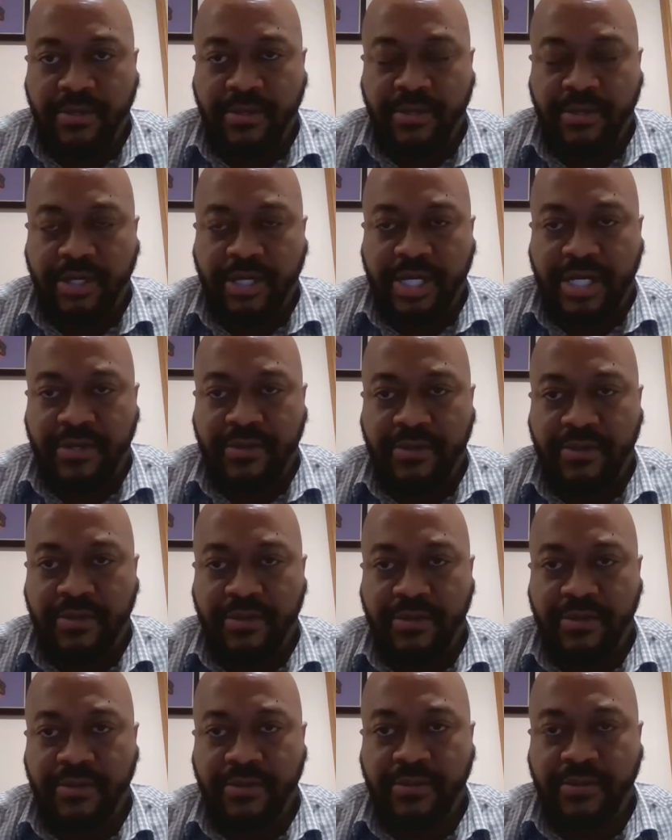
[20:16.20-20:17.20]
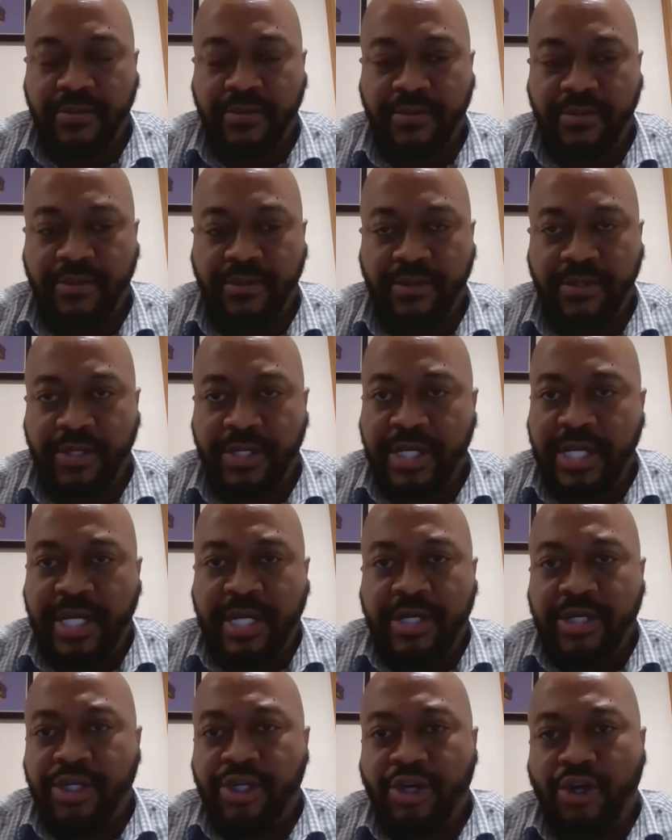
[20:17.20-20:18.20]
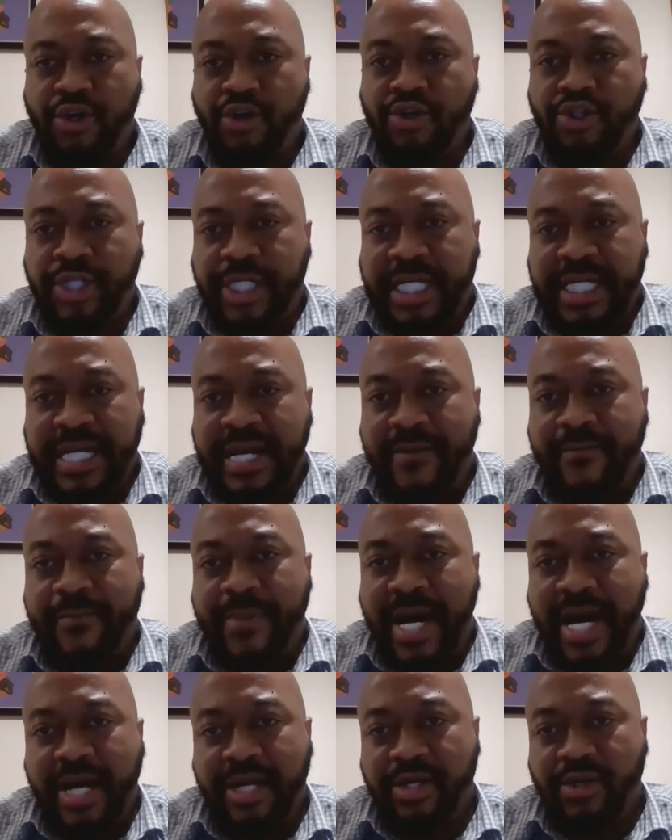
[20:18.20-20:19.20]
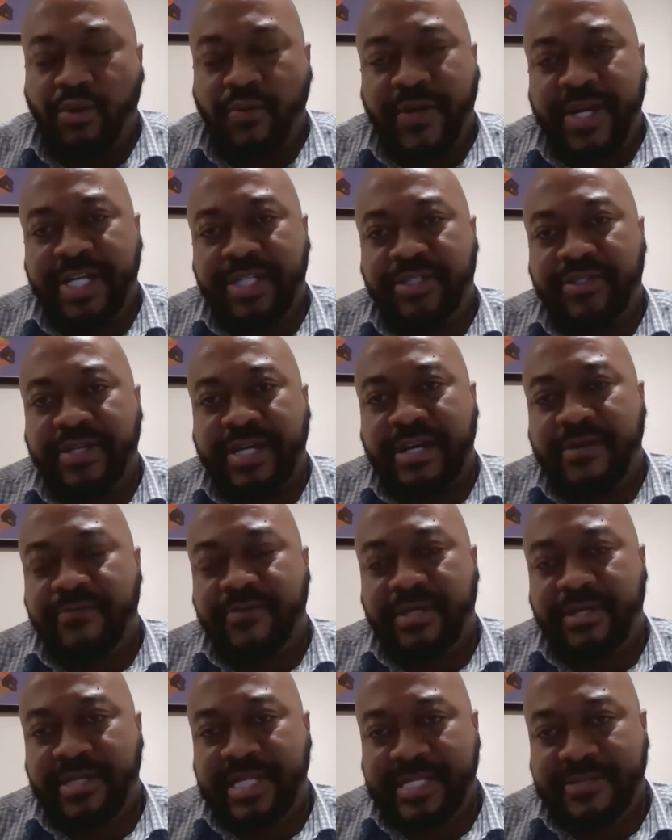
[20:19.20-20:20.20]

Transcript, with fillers: You know? Yo, you cannot buy your way into heaven.